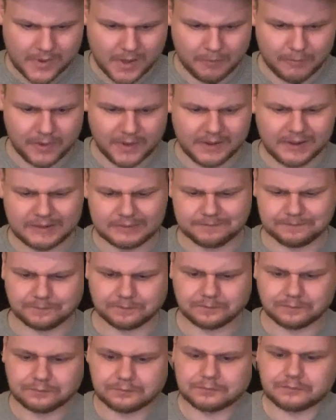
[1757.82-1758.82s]
But yeah,
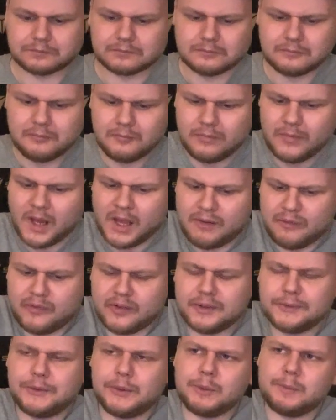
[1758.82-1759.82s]
I
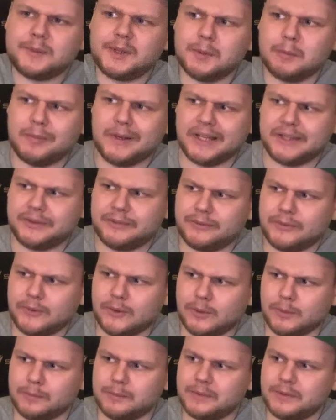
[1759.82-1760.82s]
think too many
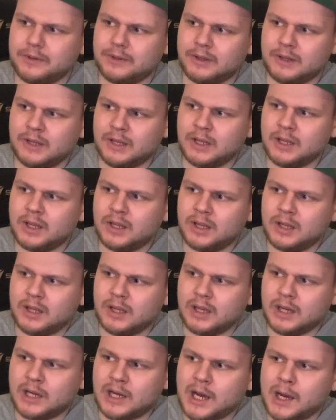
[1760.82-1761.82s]
platforms.
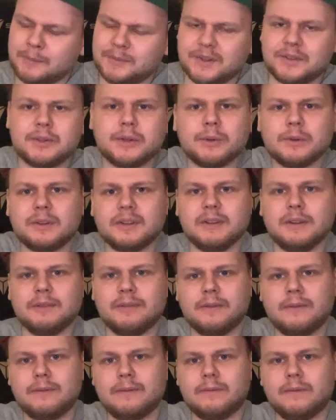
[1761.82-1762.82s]
I mean, it's good
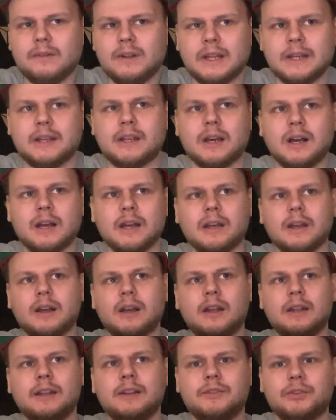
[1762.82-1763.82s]

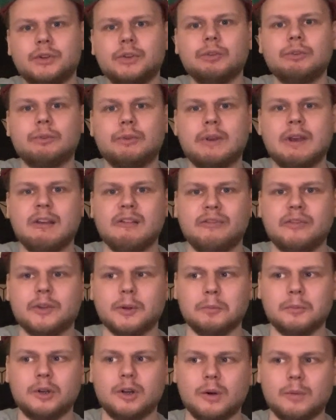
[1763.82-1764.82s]
it's good to have
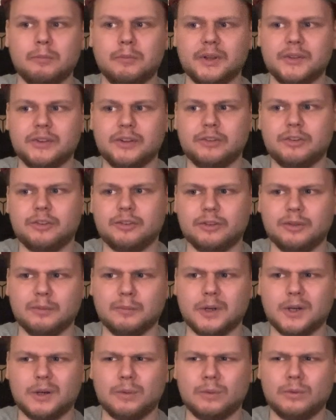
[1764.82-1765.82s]
some competition,
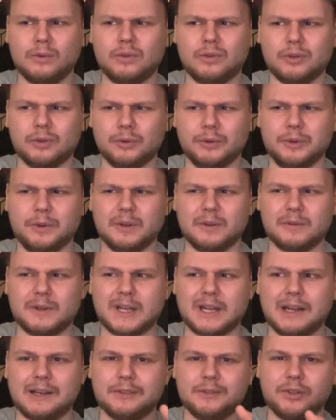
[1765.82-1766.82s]
but also you're
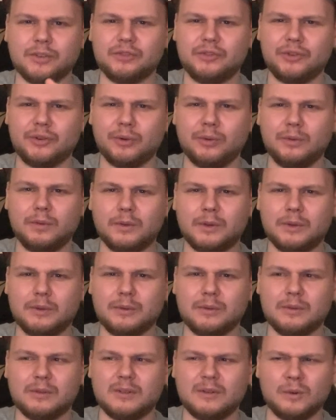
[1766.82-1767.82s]
kind of drawn
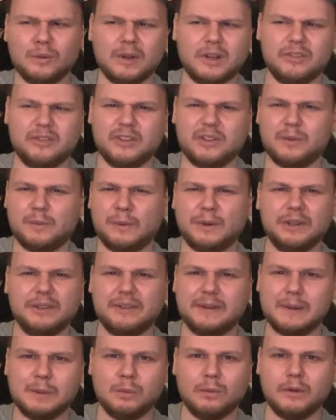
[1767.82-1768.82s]
to, I just want to
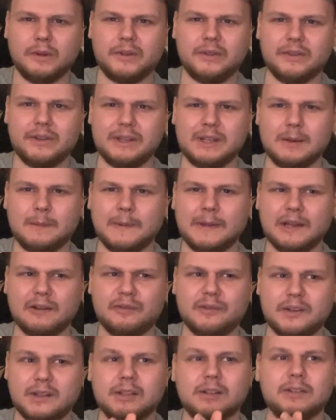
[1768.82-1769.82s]
deal with Steam. And I
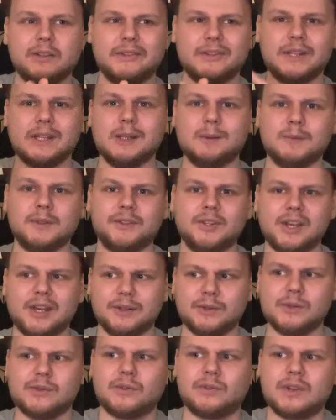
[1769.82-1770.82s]
think Steam is here
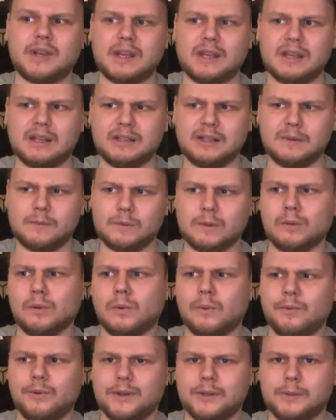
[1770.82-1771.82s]
to stay, and it will
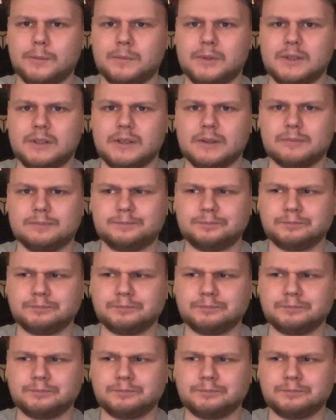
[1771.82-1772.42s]
always be